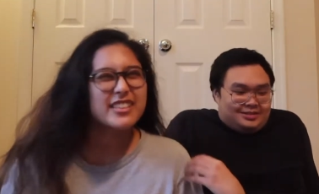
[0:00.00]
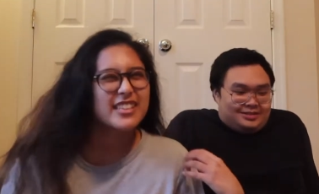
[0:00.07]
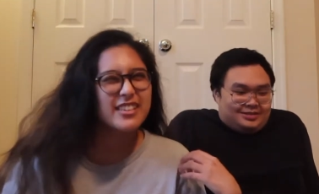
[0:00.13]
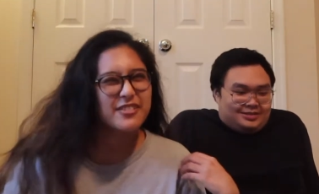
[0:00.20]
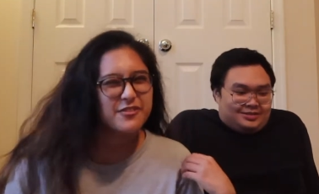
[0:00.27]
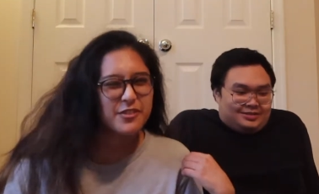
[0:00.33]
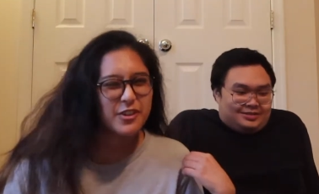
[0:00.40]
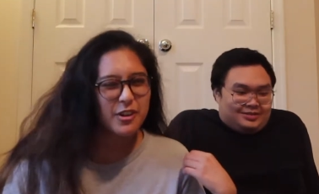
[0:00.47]
Speaker 1: really
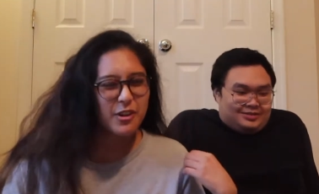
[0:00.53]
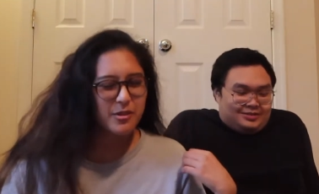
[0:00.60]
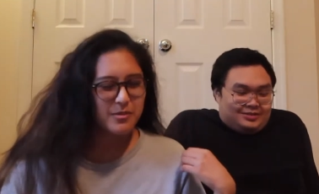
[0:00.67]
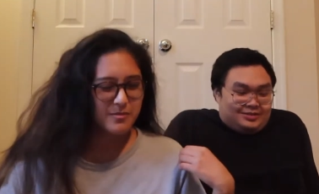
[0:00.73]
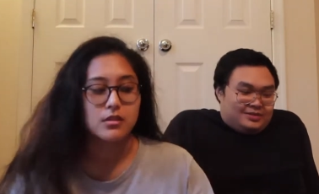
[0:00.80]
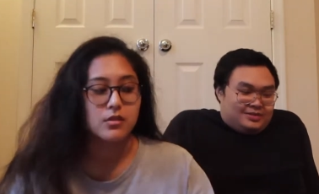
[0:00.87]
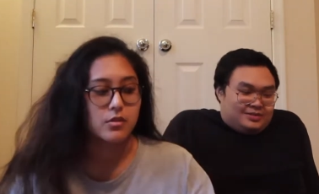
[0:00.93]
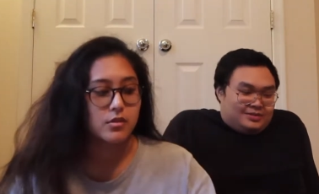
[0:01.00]
from?
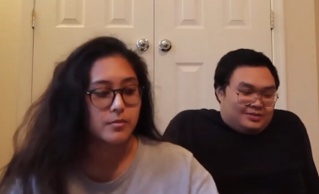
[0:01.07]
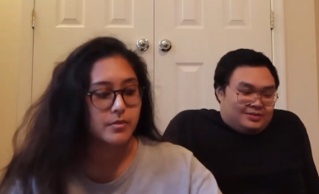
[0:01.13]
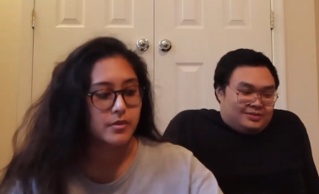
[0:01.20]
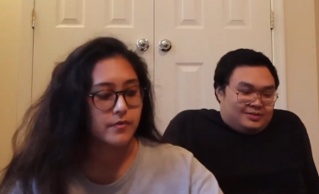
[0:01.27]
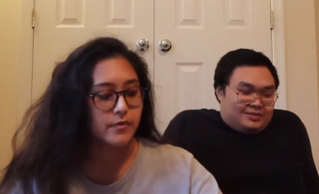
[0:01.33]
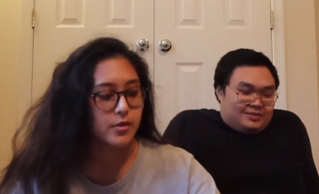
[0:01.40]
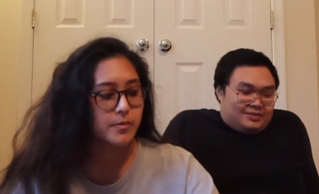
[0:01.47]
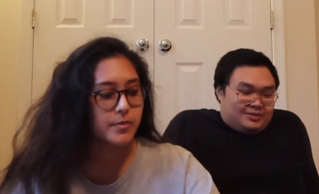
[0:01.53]
grew up in the
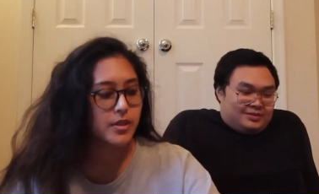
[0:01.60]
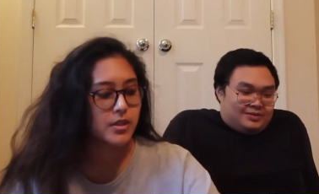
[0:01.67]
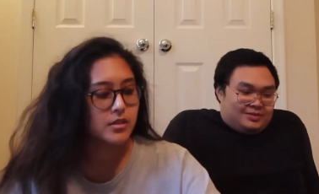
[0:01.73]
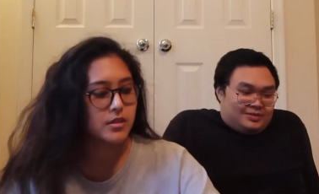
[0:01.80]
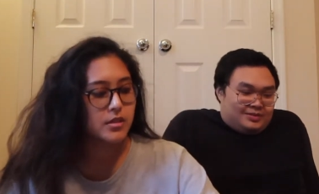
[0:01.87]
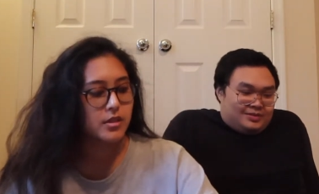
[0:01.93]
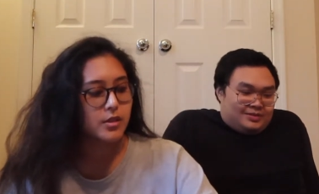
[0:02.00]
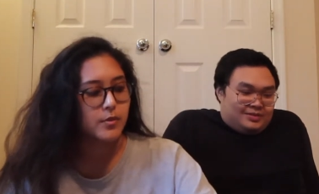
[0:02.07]
Philippines
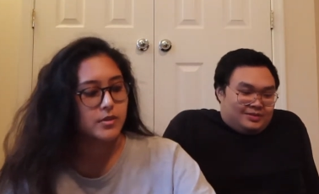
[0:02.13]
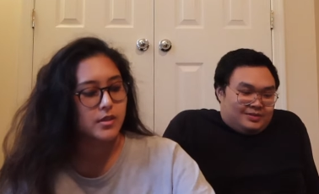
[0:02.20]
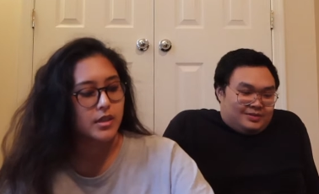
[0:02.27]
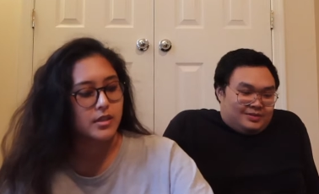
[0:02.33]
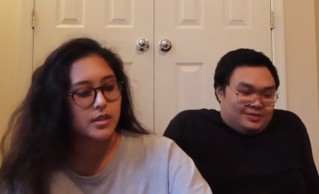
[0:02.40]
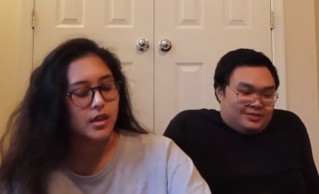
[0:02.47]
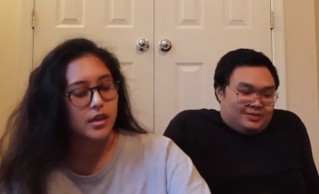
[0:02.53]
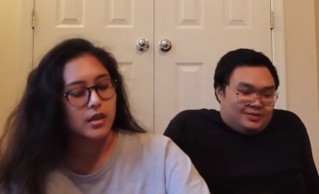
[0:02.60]
till he was like
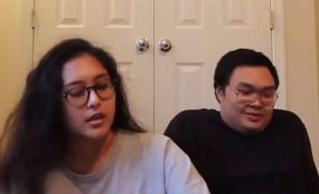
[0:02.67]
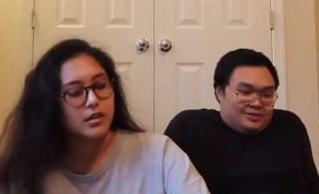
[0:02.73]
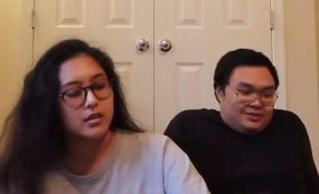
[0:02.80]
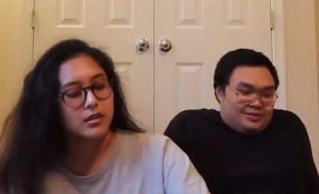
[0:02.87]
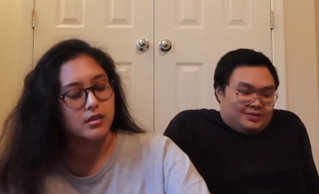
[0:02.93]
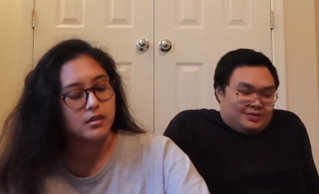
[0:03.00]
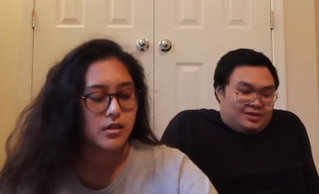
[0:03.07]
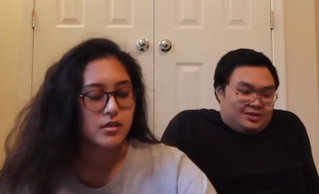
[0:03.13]

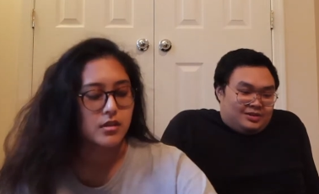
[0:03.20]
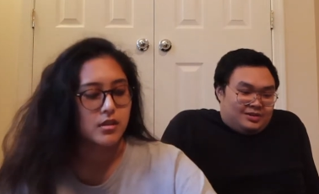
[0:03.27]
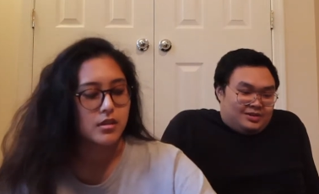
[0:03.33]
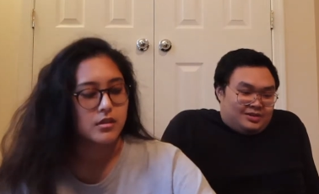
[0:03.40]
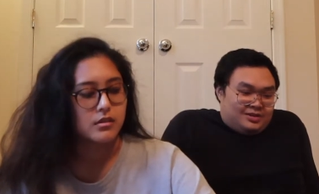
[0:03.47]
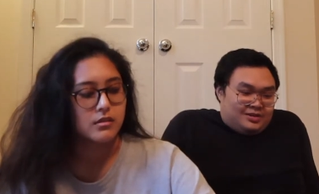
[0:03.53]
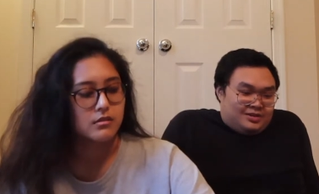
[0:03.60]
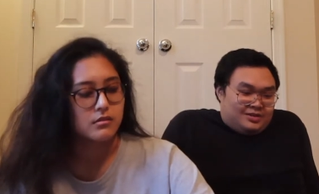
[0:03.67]
10. And
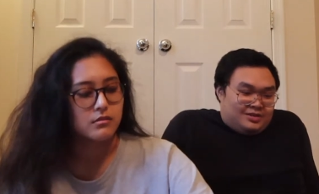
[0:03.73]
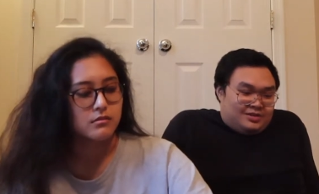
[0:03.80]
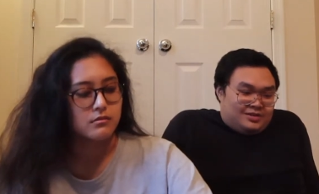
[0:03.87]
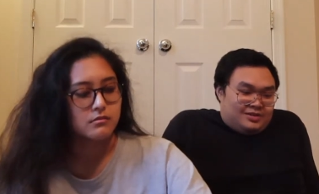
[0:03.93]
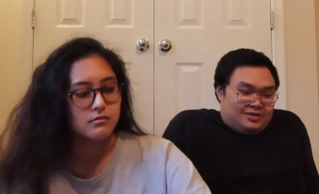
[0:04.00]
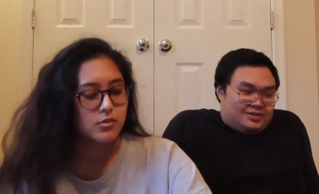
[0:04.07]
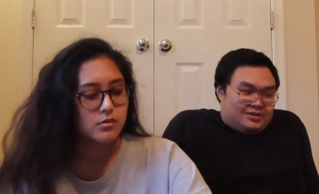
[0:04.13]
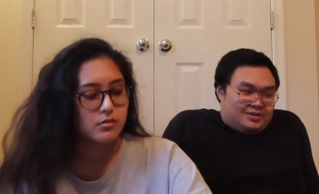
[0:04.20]
then
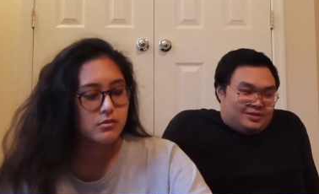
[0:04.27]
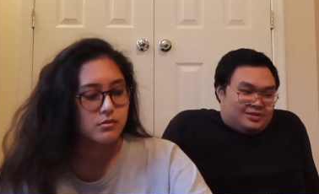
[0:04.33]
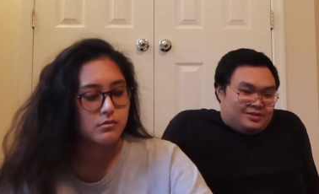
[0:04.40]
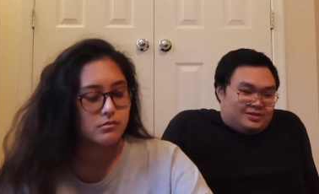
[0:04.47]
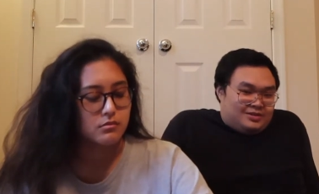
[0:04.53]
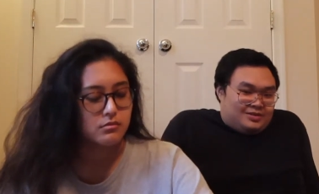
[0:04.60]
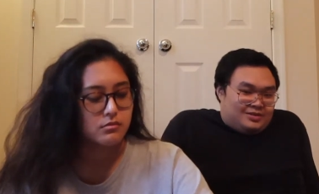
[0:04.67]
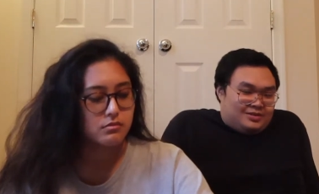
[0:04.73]
you
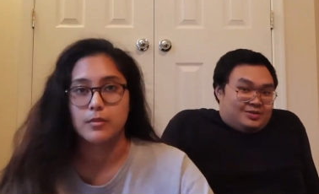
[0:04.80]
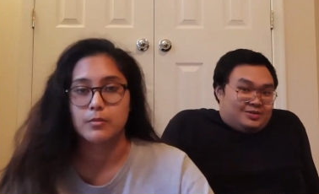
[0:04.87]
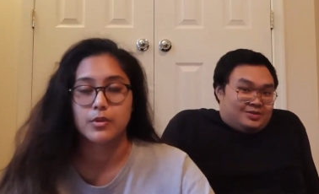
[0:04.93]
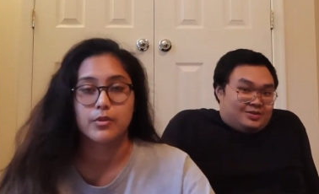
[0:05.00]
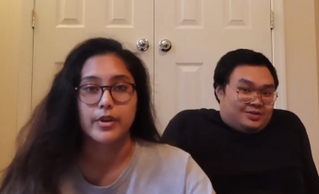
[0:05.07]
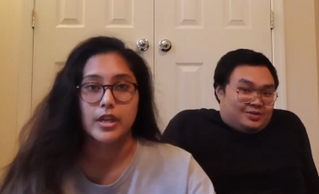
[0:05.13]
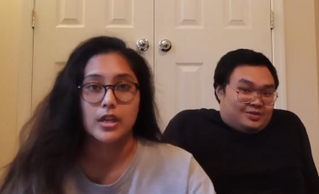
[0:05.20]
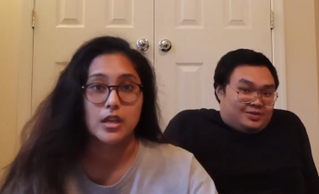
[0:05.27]

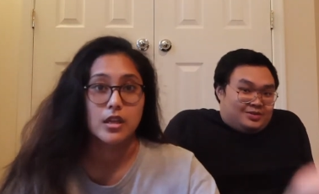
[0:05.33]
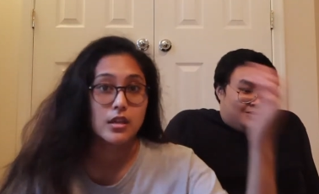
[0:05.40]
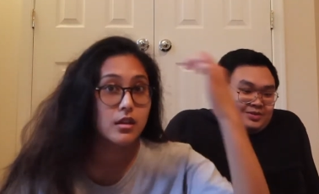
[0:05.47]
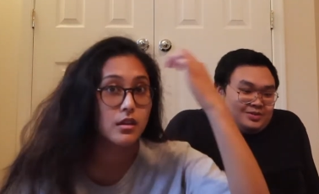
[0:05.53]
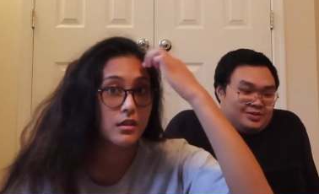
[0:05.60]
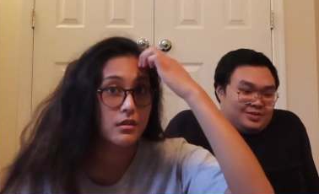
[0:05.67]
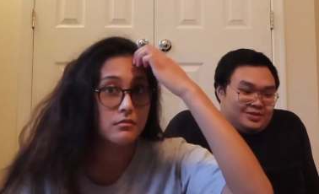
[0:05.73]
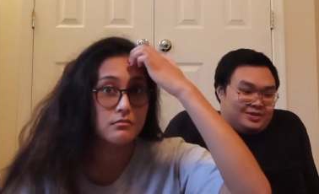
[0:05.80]
immigrated.
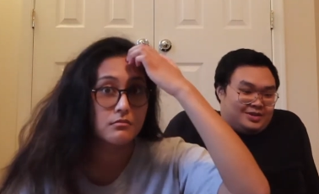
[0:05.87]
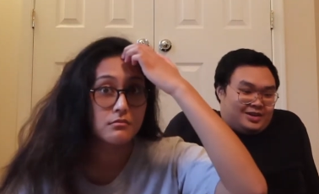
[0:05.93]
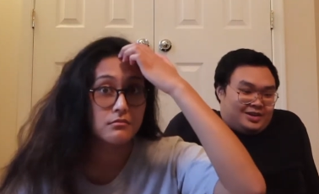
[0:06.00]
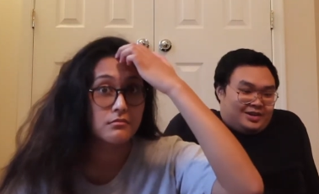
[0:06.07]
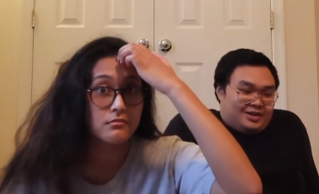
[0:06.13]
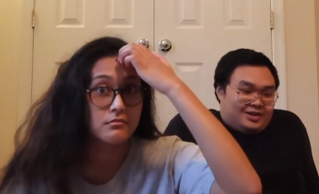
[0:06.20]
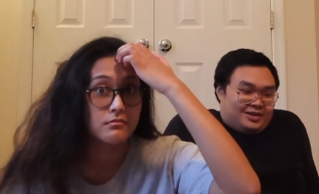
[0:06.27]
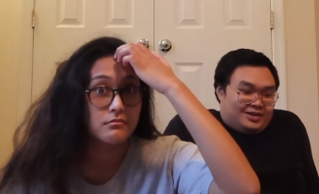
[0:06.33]

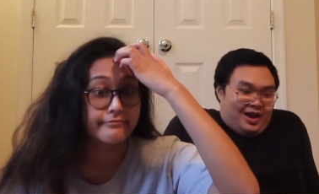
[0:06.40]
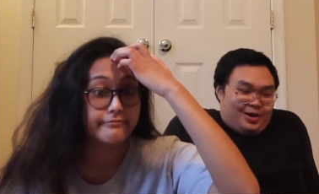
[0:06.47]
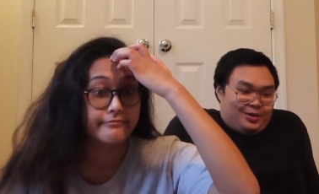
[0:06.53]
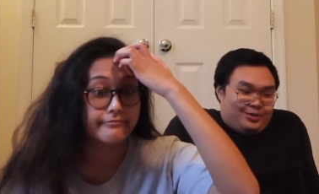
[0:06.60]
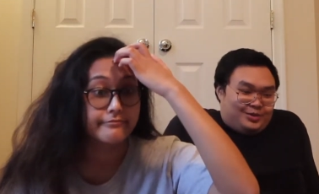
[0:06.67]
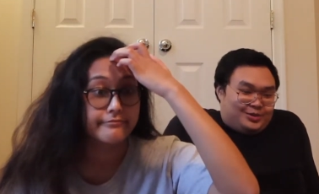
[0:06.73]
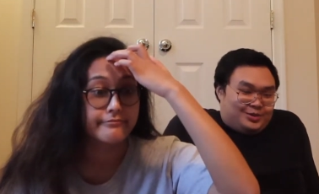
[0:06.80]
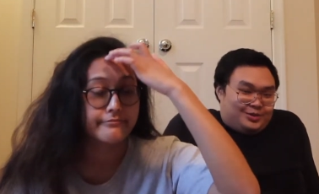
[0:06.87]
Speaker 2: Yeah, I
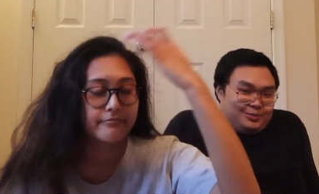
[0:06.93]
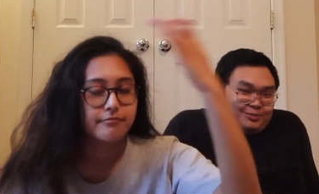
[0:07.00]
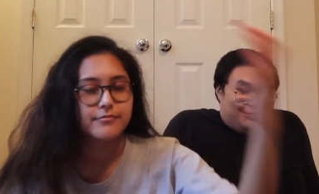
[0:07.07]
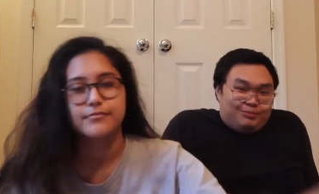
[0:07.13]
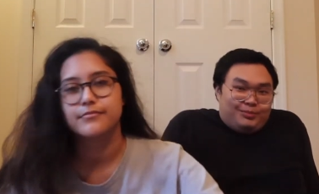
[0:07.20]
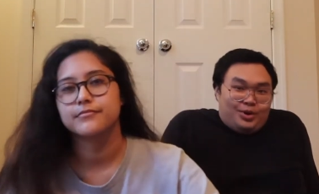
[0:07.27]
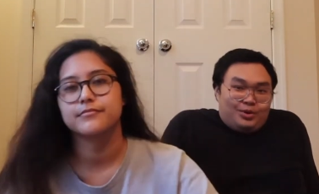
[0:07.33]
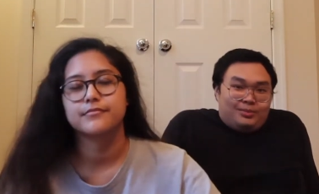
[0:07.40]
was
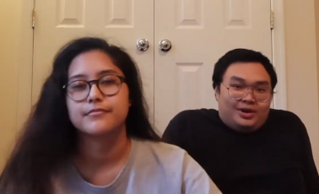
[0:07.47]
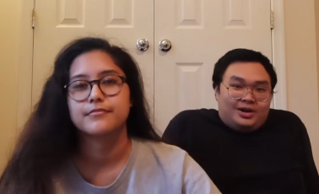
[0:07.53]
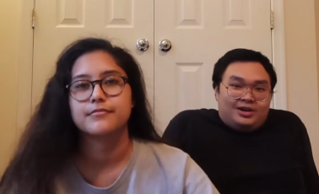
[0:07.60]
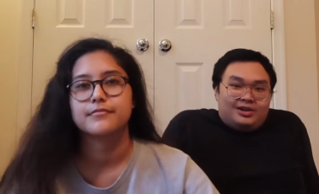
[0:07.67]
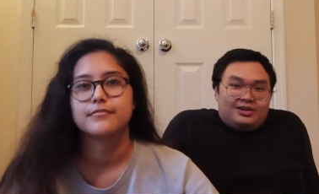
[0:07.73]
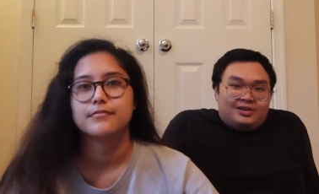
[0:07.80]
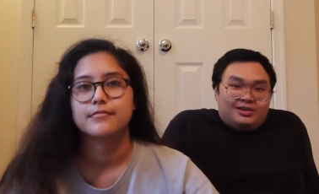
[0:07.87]
boba.